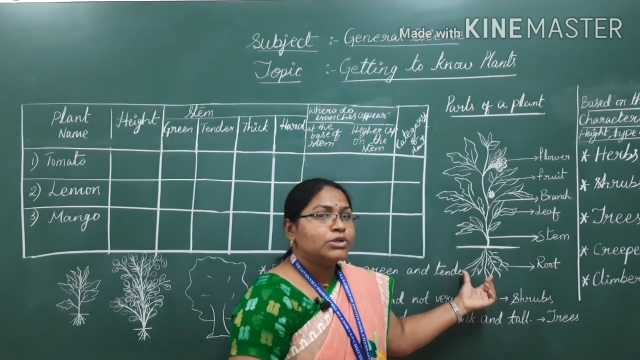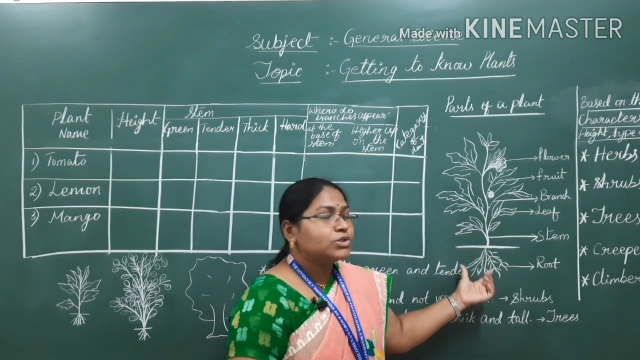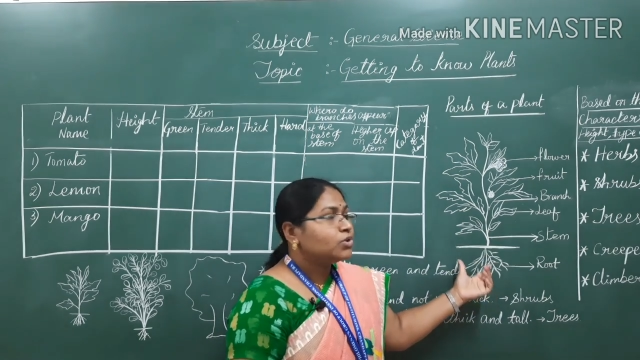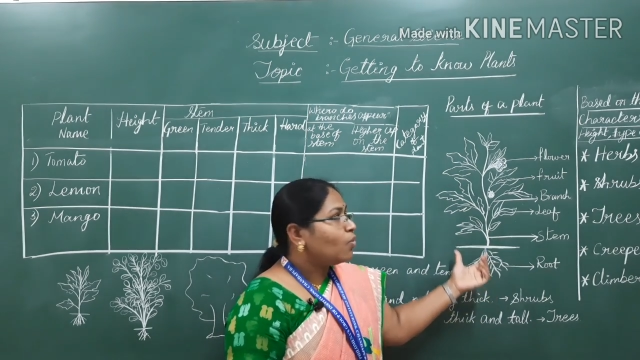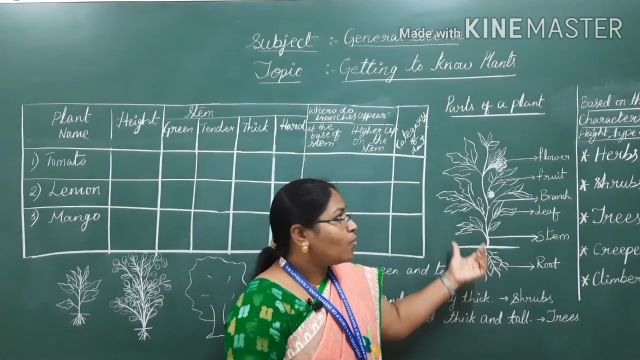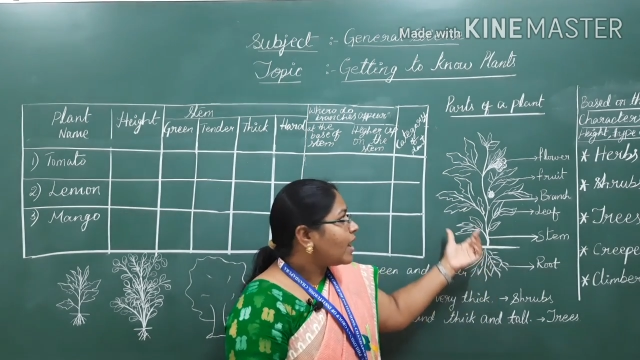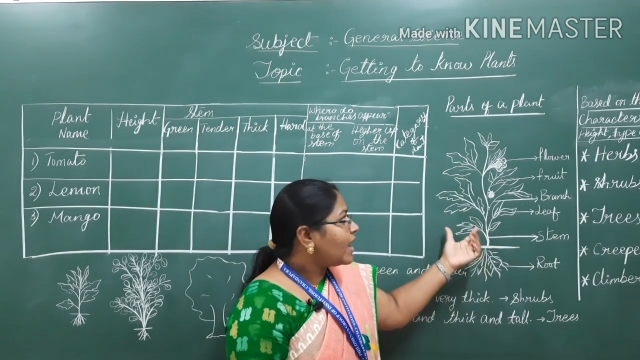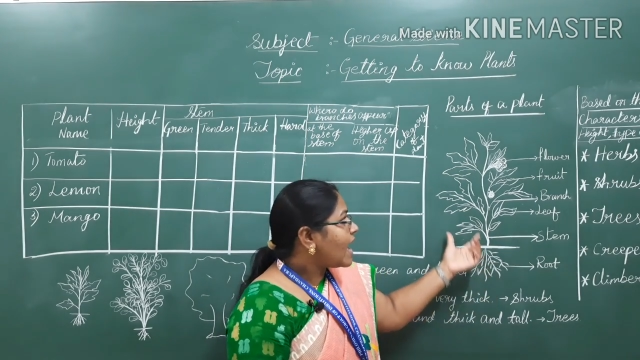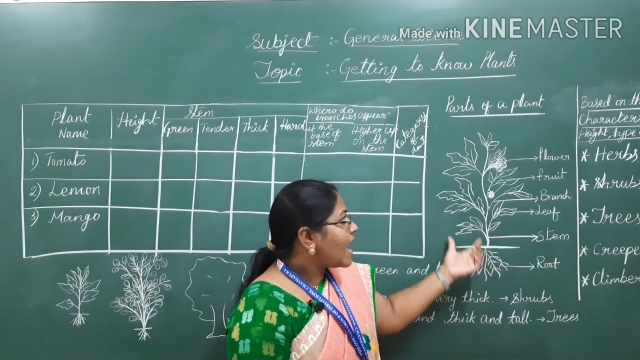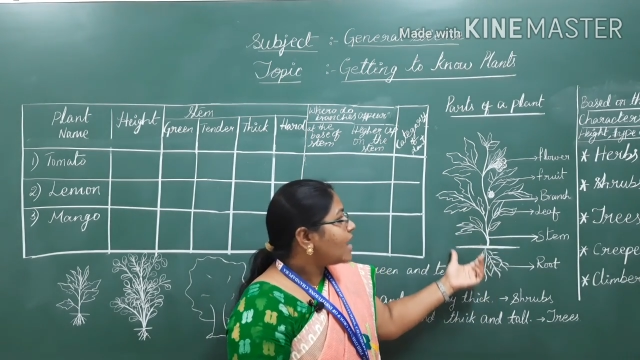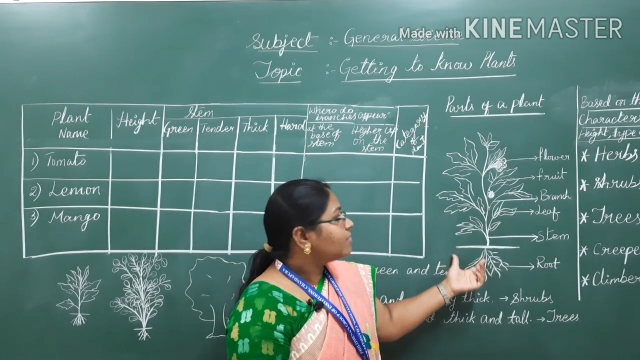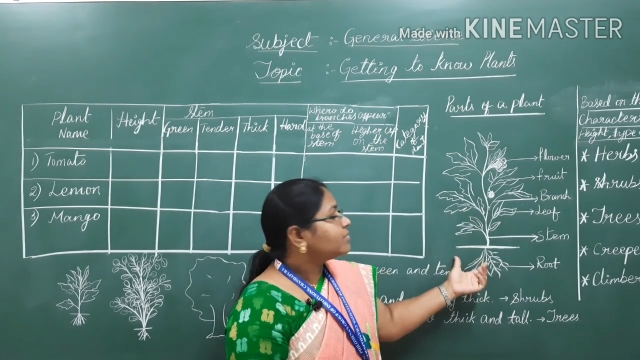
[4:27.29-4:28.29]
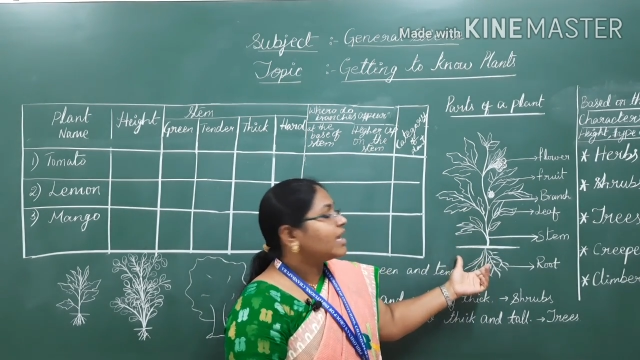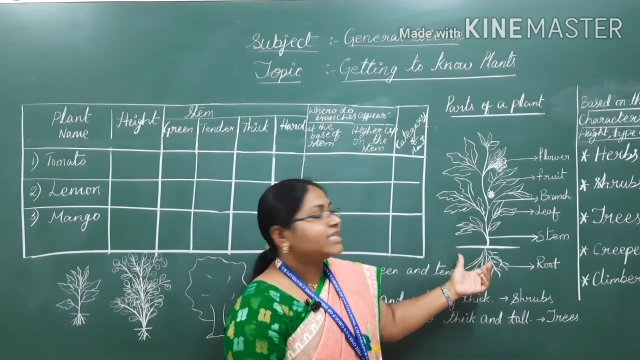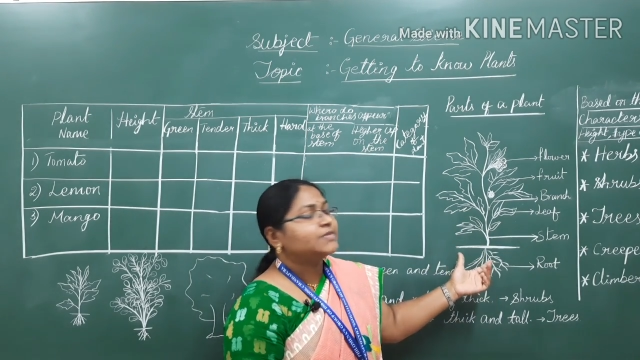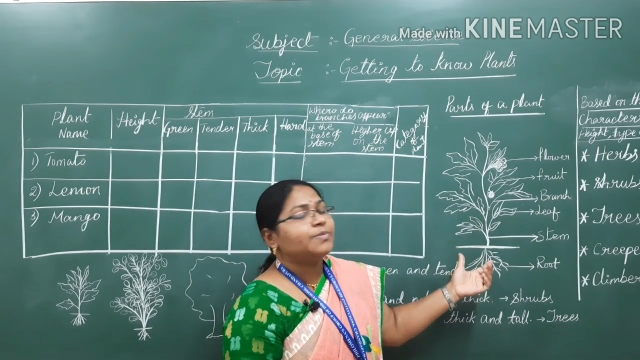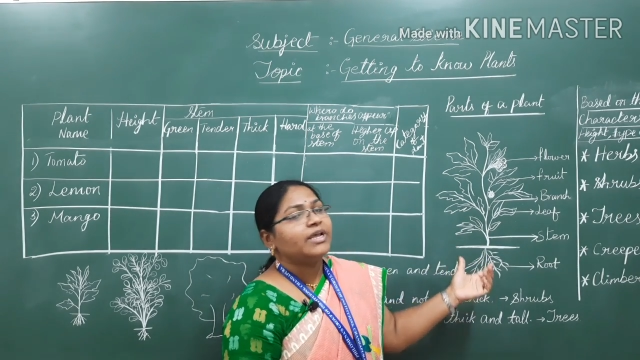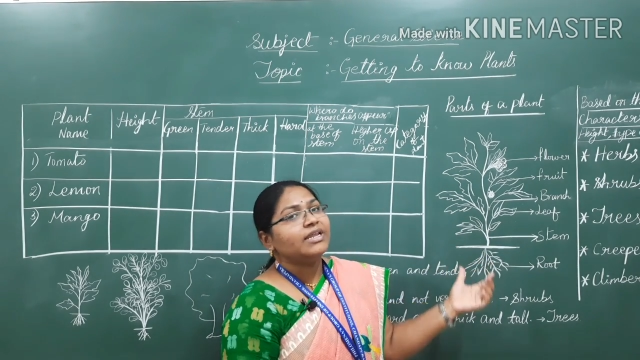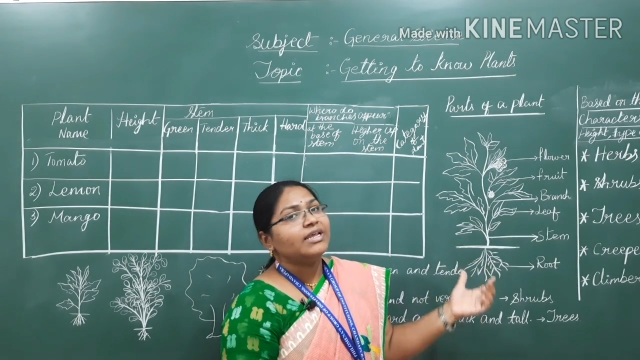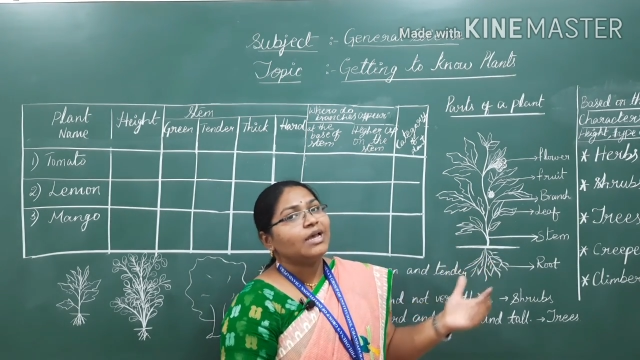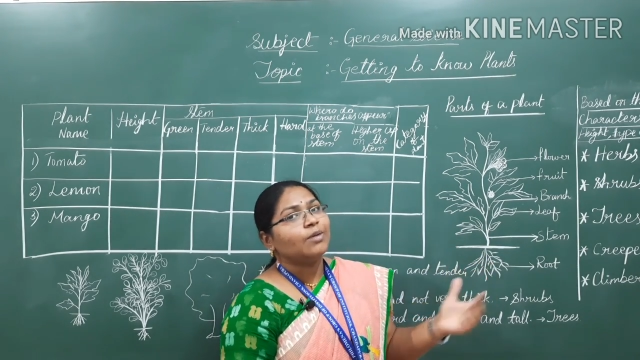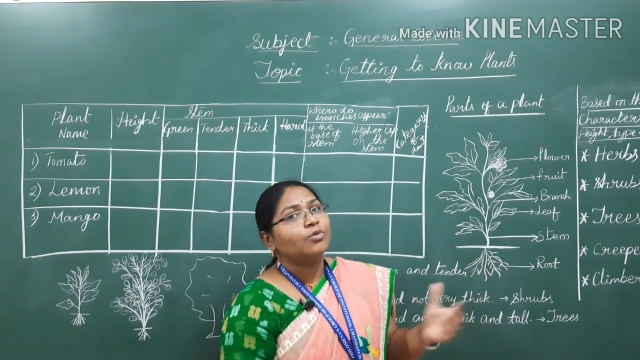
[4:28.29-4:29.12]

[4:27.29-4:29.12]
So why I am explaining